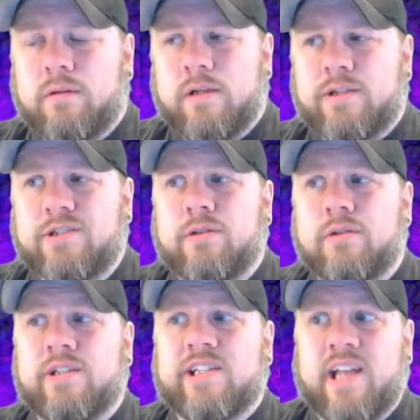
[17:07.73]
It's just
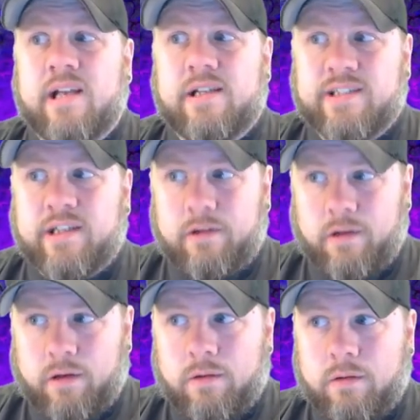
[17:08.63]
going to stay
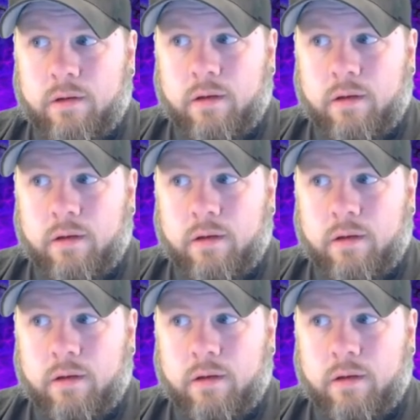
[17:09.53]
0